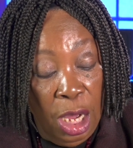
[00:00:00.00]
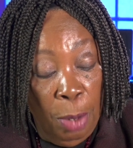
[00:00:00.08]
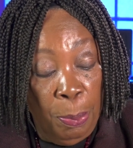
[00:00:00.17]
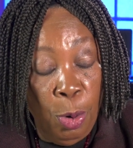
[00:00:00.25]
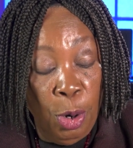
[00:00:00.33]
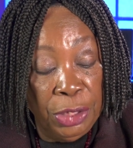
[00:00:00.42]

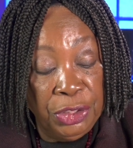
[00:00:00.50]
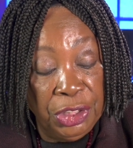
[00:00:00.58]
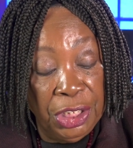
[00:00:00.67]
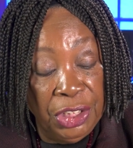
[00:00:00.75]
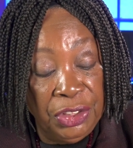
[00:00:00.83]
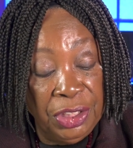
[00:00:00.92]
Appoint
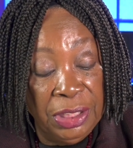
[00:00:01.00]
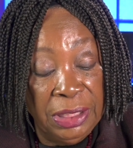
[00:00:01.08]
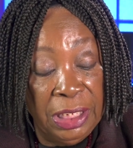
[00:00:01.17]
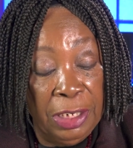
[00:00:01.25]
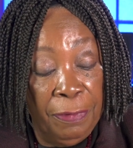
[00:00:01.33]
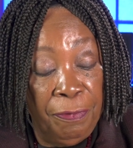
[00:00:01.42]
judges
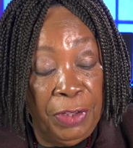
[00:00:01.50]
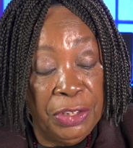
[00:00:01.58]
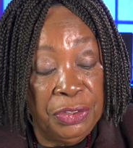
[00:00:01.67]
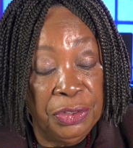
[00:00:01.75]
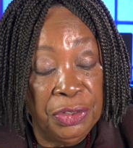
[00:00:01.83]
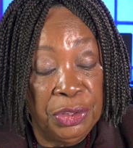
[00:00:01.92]
and
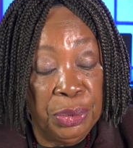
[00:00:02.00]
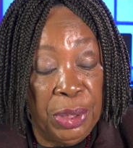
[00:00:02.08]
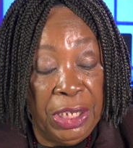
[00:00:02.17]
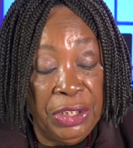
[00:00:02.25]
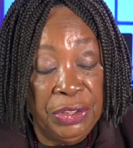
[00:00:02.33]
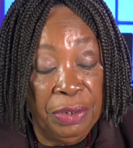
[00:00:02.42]
officials to
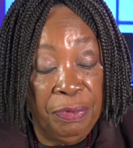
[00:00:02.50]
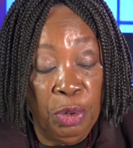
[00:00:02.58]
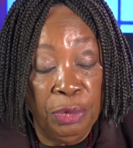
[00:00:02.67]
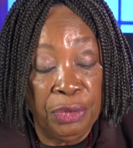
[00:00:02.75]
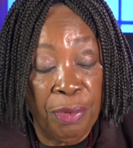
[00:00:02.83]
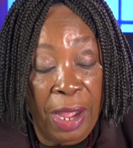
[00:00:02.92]
each of
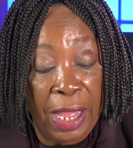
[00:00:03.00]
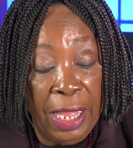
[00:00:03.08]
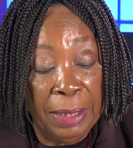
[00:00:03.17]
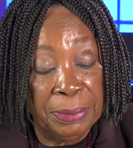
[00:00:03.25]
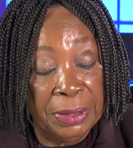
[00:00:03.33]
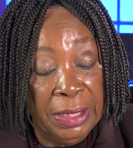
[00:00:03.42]
your
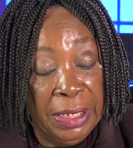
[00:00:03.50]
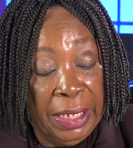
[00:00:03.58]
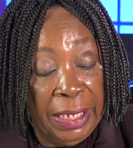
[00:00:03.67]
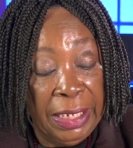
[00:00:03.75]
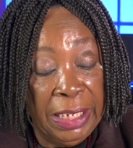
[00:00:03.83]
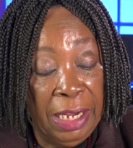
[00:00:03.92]
tribes
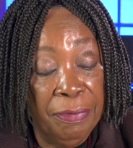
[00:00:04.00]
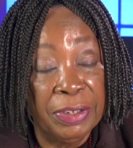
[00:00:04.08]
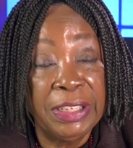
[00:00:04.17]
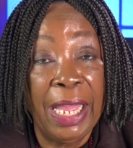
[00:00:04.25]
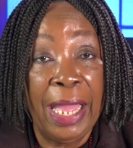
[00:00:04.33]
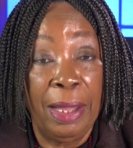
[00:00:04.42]
in every
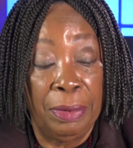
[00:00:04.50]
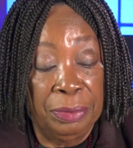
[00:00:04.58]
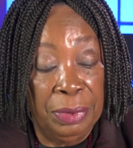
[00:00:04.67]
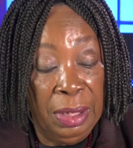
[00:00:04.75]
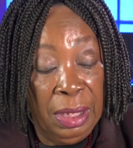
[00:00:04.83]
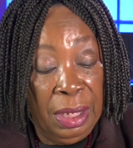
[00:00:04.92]

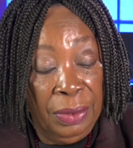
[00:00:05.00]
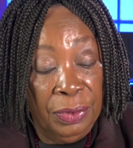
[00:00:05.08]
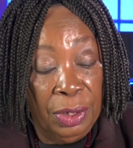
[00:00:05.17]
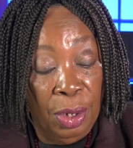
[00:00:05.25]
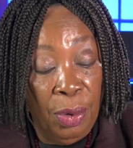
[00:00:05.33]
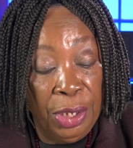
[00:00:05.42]
town
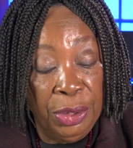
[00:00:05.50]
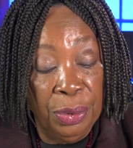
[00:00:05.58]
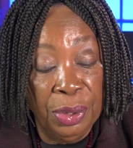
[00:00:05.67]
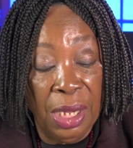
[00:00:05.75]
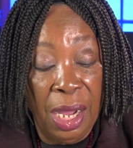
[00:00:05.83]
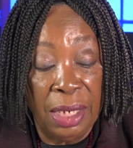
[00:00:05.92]
the Lord
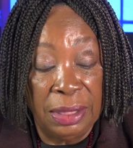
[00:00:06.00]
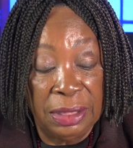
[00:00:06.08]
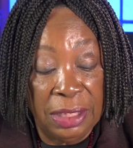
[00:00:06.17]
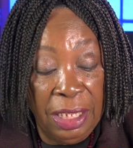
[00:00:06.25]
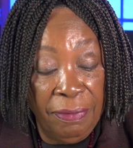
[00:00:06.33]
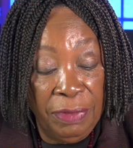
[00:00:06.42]
your God has
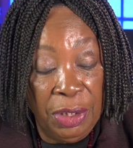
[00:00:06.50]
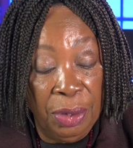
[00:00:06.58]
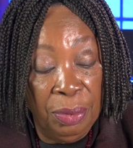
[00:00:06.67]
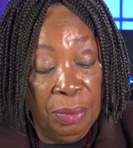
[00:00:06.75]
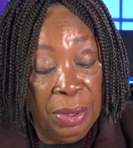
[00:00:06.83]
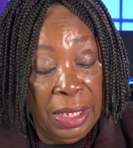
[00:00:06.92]
given
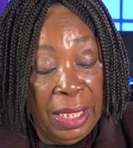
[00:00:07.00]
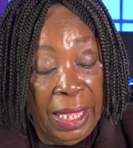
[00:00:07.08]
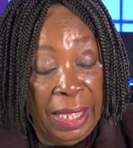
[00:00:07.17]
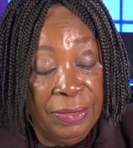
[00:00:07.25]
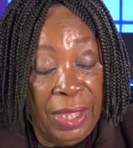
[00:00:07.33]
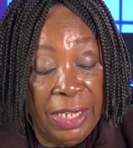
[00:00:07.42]
you,
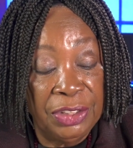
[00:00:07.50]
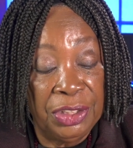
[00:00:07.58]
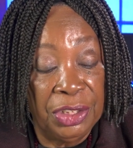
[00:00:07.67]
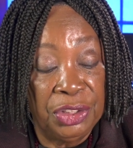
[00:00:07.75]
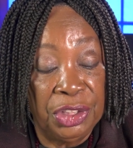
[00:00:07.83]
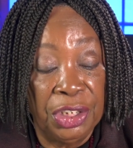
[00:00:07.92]
and they
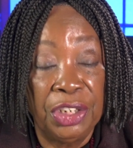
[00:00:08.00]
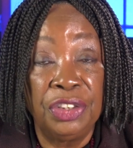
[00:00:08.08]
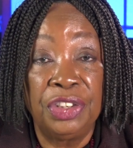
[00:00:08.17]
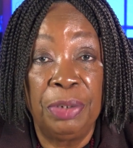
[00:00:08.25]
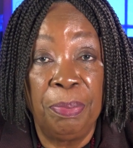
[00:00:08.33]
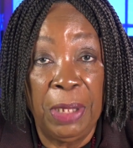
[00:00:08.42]
shall
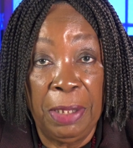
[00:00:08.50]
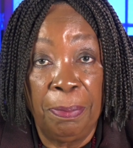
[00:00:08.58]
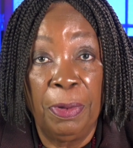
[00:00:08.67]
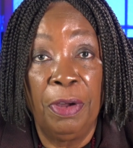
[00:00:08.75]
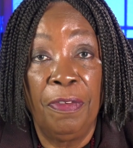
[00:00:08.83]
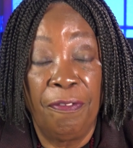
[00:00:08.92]
judge the
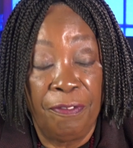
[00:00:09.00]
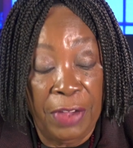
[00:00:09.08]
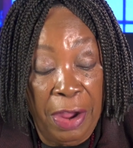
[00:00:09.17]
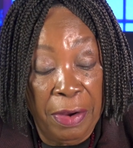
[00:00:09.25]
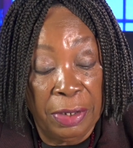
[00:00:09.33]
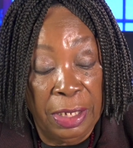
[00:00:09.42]
people
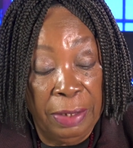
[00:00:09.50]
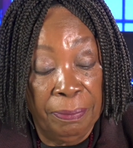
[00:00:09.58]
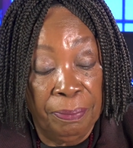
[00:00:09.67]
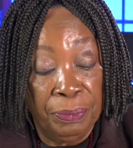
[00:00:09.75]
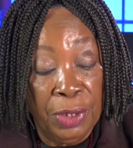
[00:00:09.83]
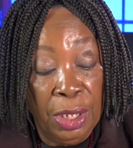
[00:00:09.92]
fairly.
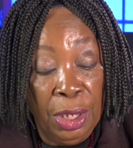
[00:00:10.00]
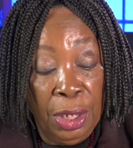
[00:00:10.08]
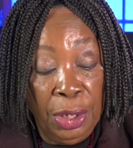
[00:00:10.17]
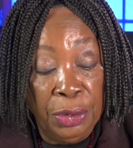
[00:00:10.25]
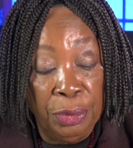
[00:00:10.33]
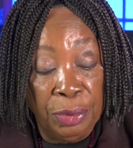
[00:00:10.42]

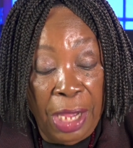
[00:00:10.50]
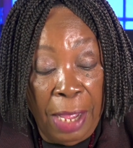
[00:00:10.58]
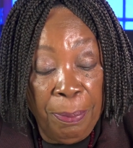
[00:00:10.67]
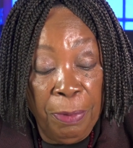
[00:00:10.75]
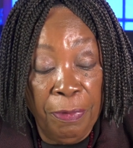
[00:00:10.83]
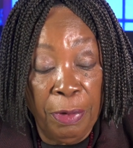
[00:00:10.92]
Do
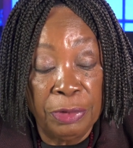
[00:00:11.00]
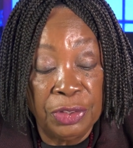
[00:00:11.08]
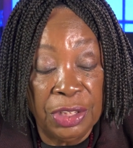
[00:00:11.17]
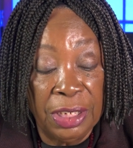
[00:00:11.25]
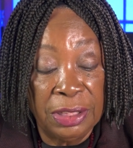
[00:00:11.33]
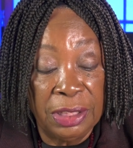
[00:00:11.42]
not pervert
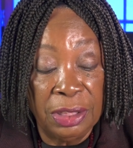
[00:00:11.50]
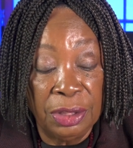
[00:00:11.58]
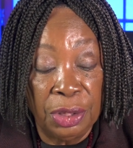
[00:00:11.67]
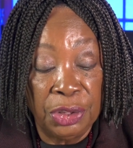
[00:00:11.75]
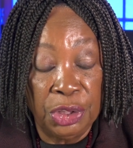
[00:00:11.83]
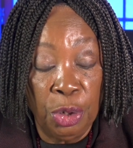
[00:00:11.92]
justice
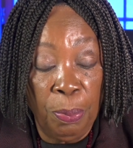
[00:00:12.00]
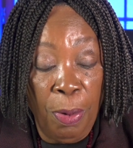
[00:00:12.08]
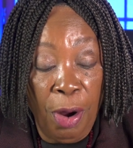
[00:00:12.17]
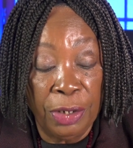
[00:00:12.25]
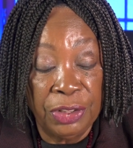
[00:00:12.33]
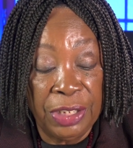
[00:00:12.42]
or show
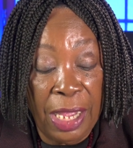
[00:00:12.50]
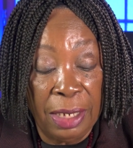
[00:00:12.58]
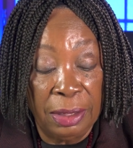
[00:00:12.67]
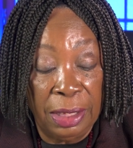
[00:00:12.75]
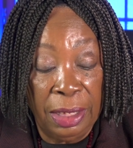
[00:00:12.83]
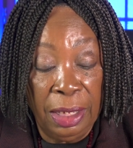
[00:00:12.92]

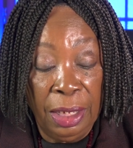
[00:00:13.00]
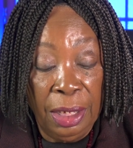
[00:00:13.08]
partiality.